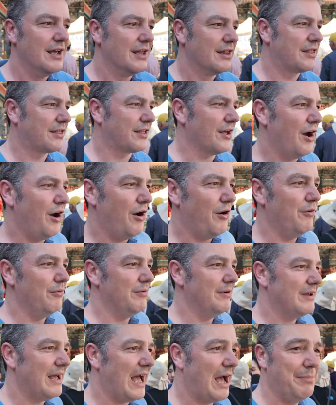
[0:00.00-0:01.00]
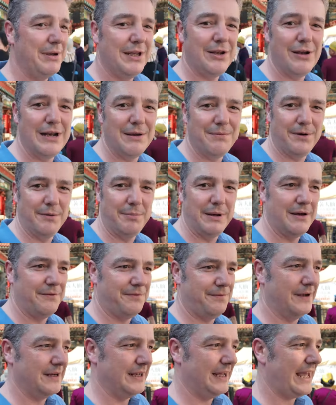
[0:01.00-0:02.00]
So I'll be doing it for a bit
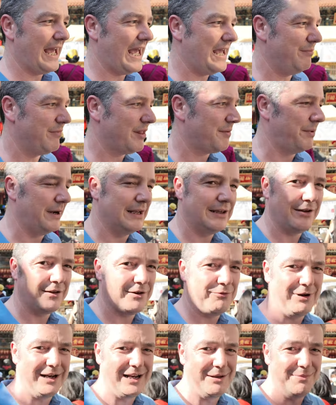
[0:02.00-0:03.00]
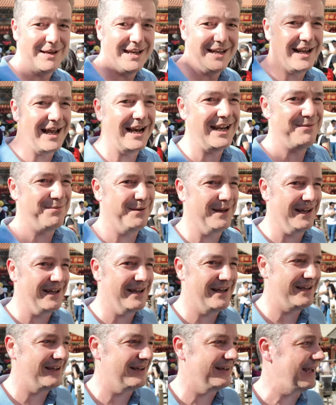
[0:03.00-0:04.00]
of fun and games, but it doesn't really mean
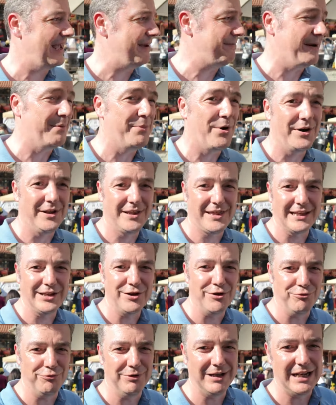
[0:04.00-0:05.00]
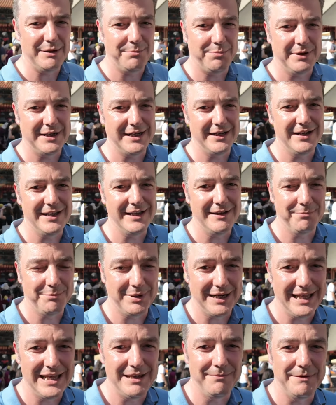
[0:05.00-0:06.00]
anything. If I'm honest, I don't really
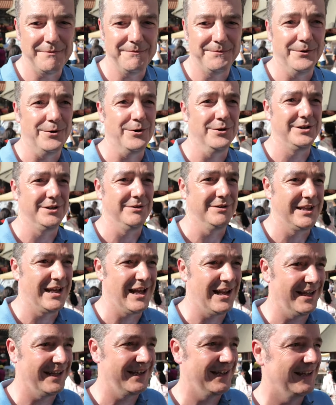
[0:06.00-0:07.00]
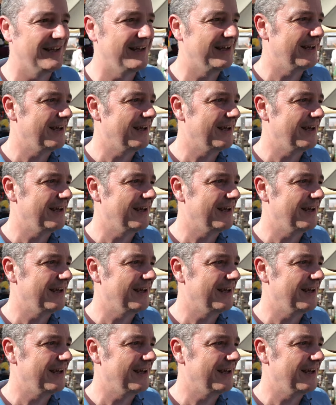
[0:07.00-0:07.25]
believe in fortune telling.